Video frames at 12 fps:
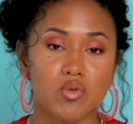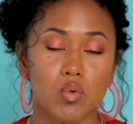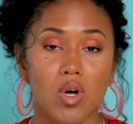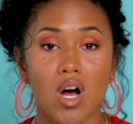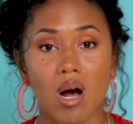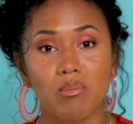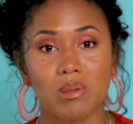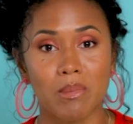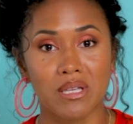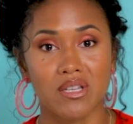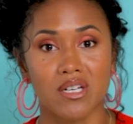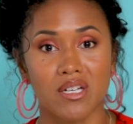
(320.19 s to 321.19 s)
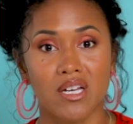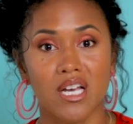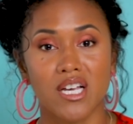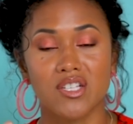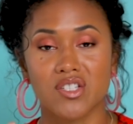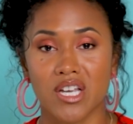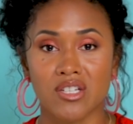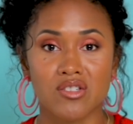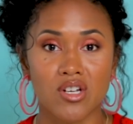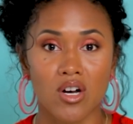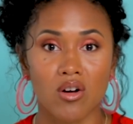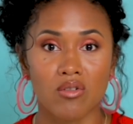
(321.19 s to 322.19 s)
it will complement the skin
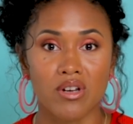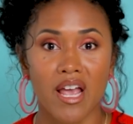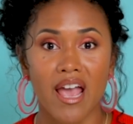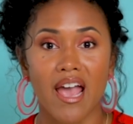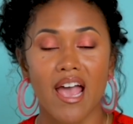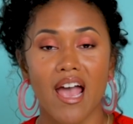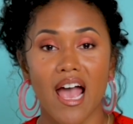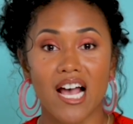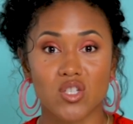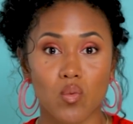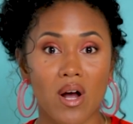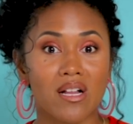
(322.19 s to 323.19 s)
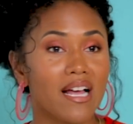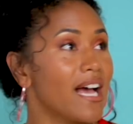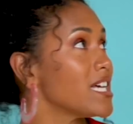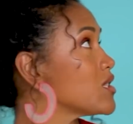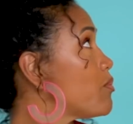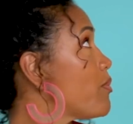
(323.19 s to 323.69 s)
tone, as well as